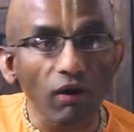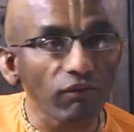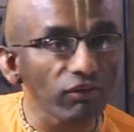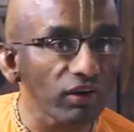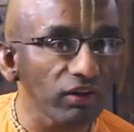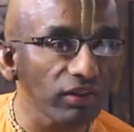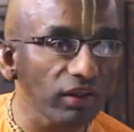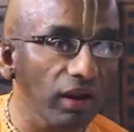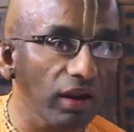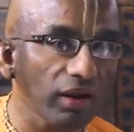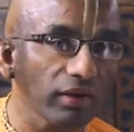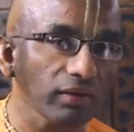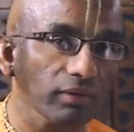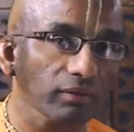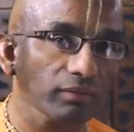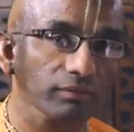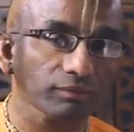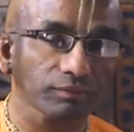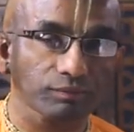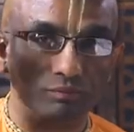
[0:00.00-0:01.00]
after that,
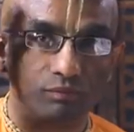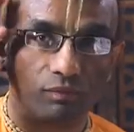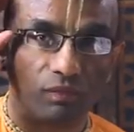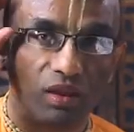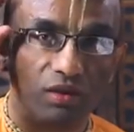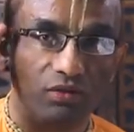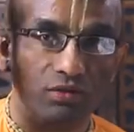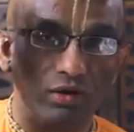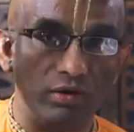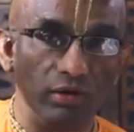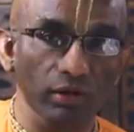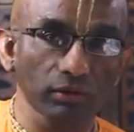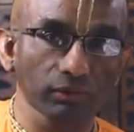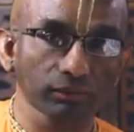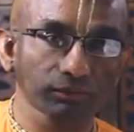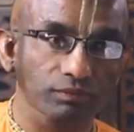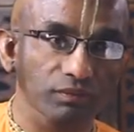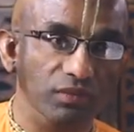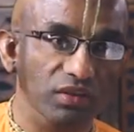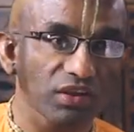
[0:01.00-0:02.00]

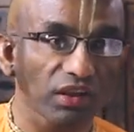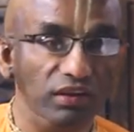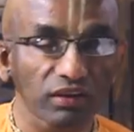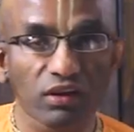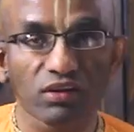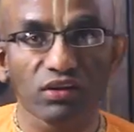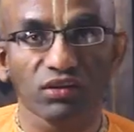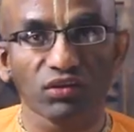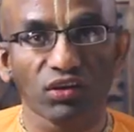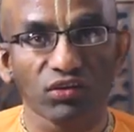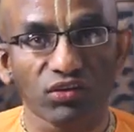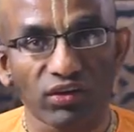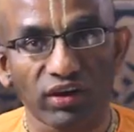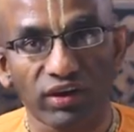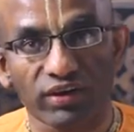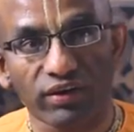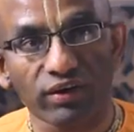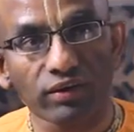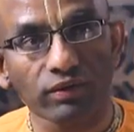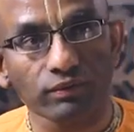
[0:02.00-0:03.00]
certain signals are
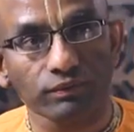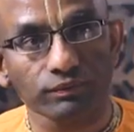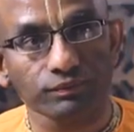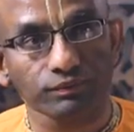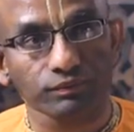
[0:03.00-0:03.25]
generated,